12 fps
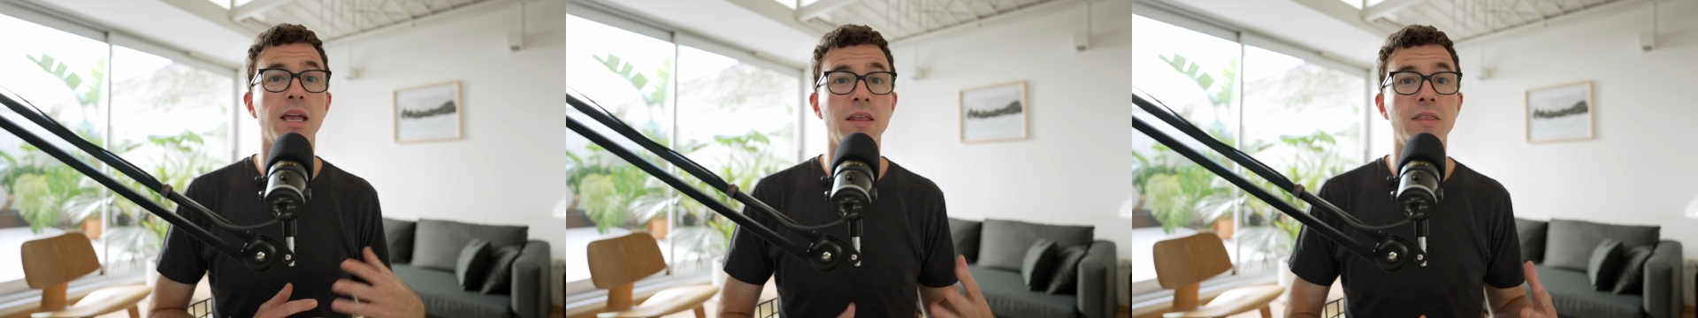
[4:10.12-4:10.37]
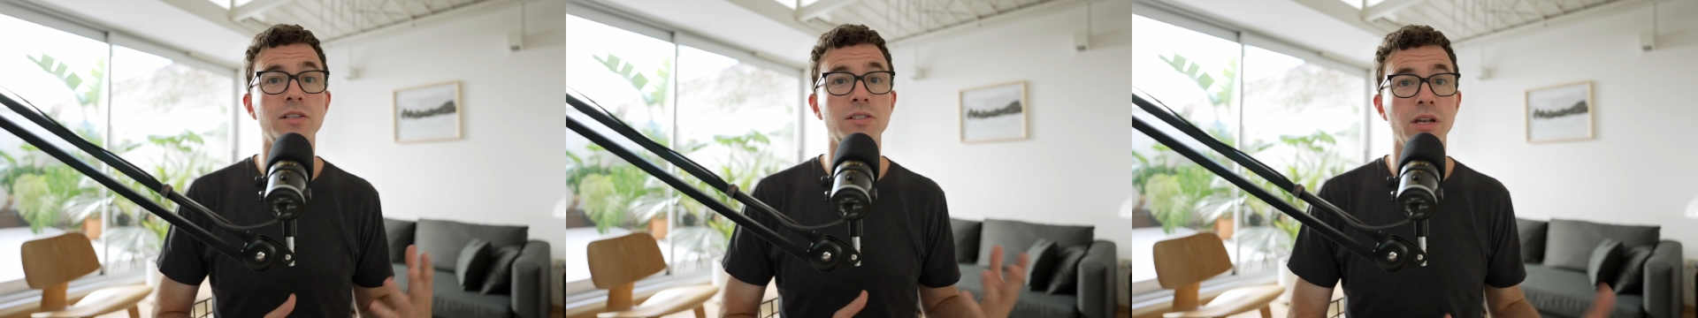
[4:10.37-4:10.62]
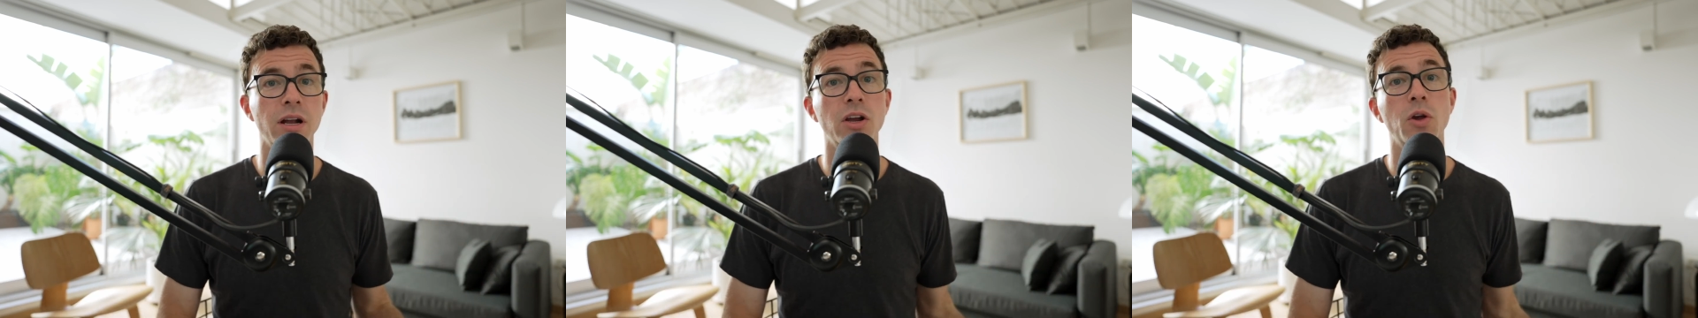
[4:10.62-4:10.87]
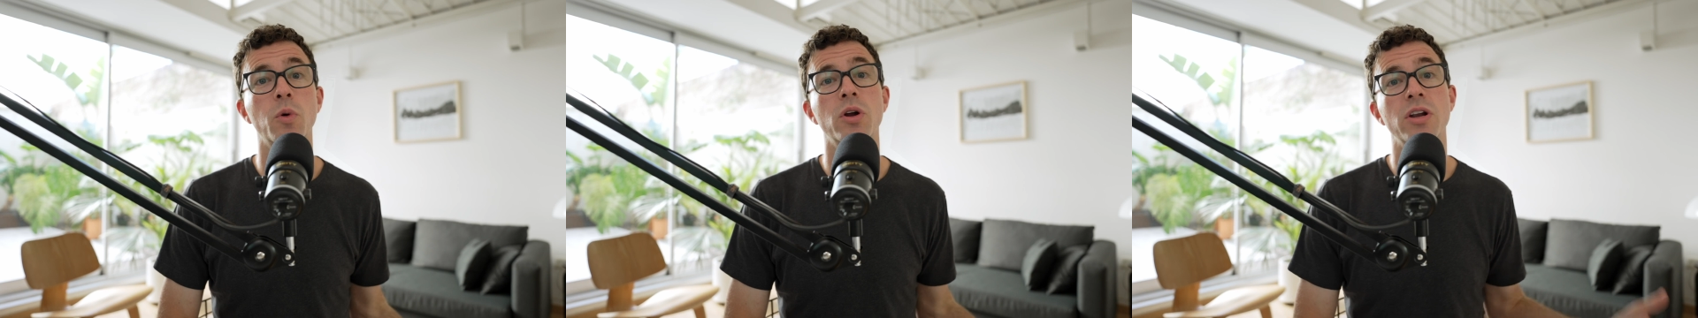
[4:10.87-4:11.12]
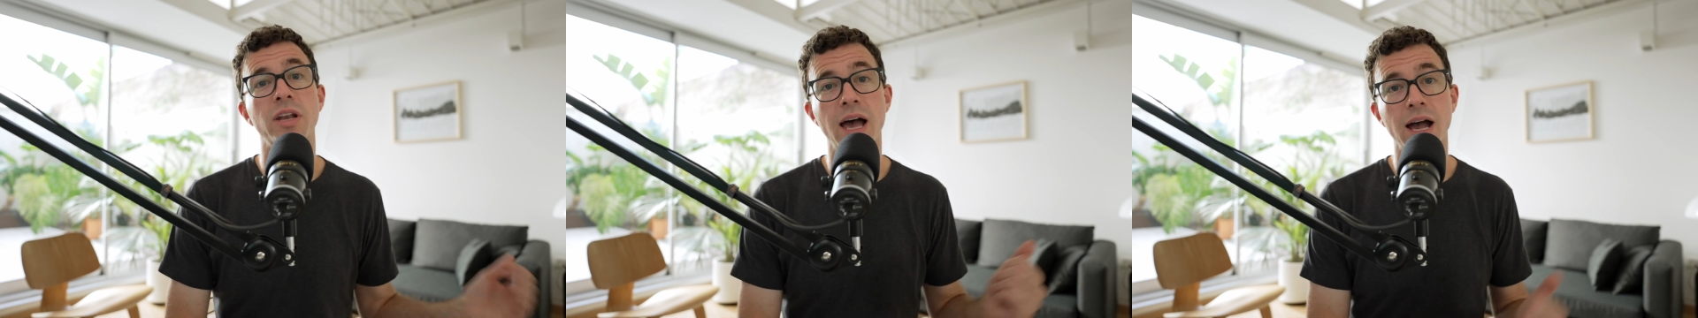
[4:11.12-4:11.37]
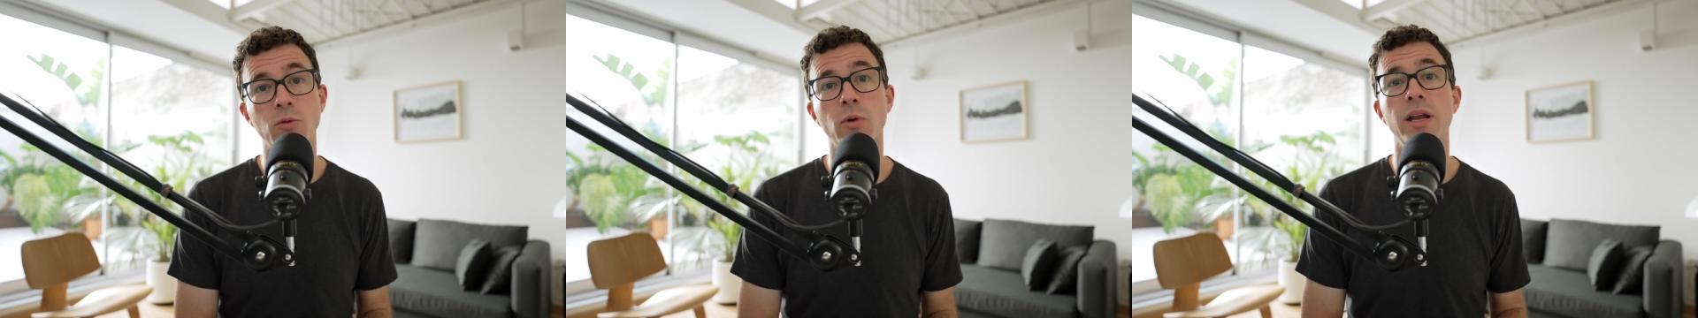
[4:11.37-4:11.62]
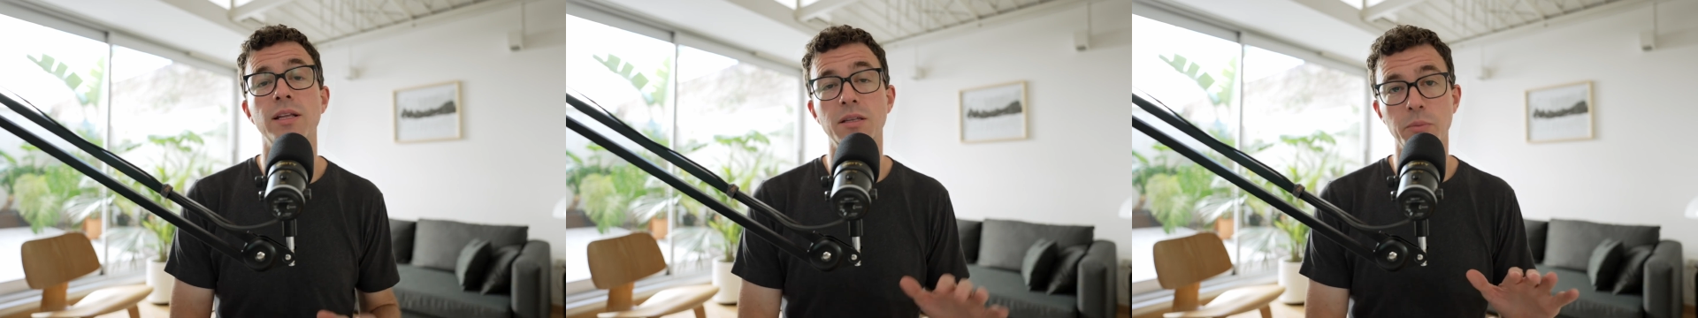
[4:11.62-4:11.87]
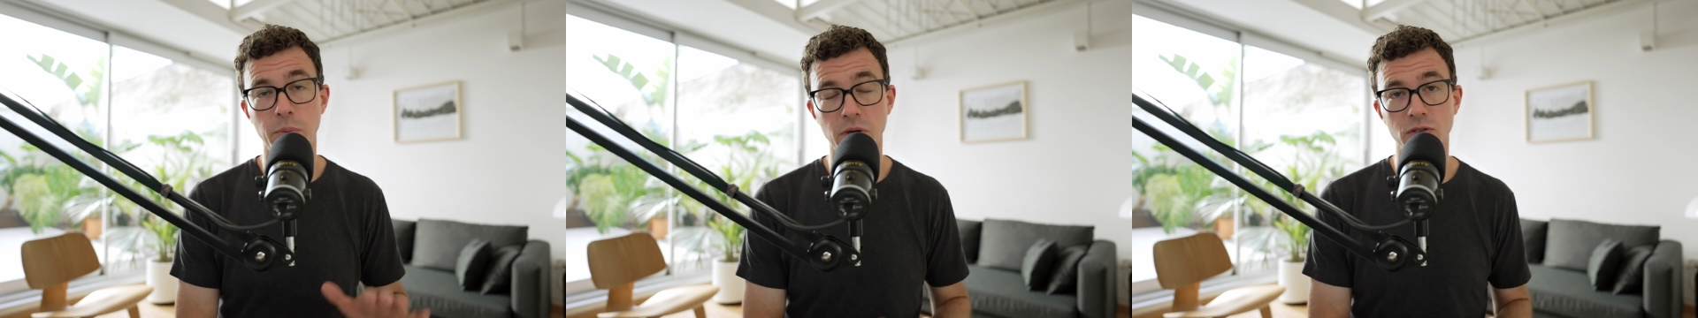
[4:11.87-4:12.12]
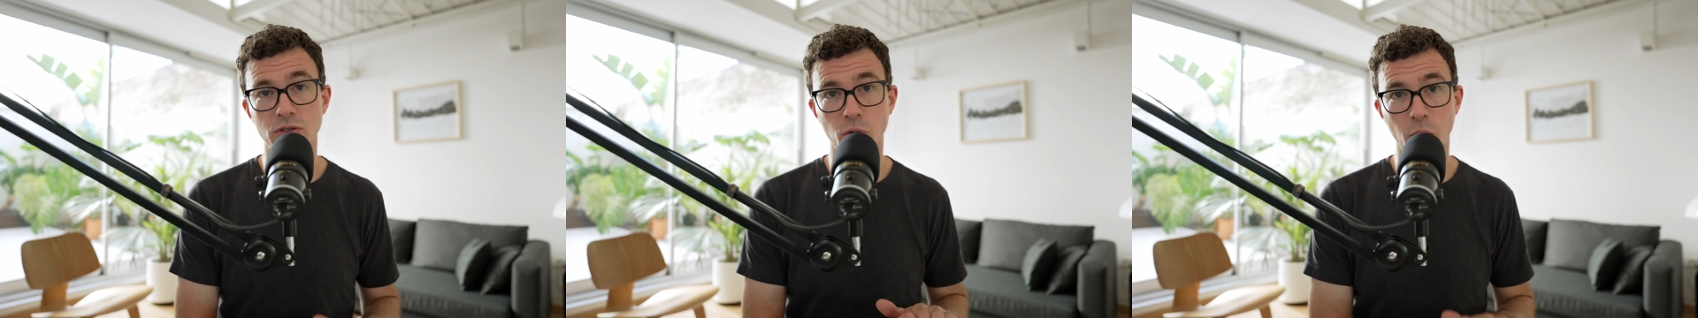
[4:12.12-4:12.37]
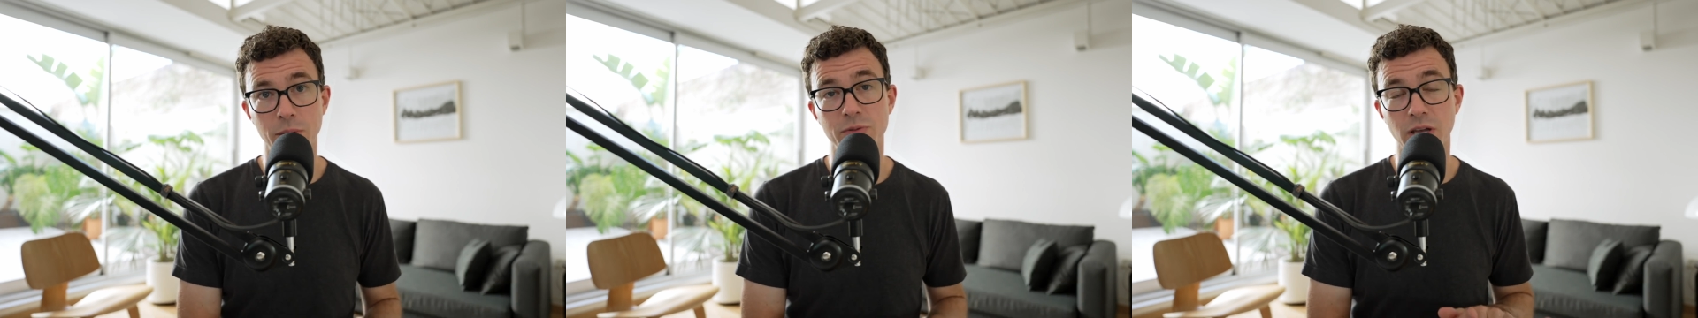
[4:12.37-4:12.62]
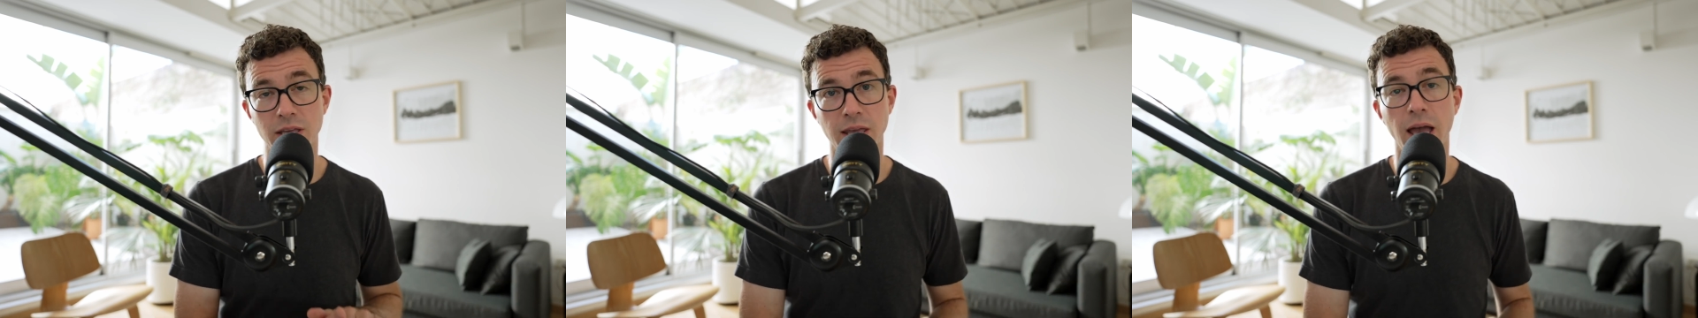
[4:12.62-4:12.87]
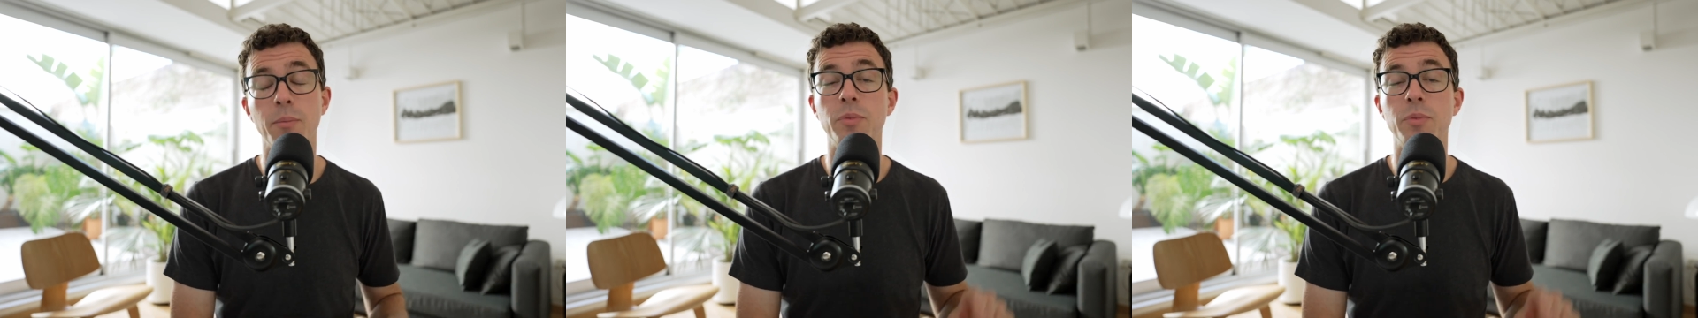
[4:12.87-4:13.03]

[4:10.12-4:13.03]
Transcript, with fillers: in this scenario where you're not ready to build your website yet,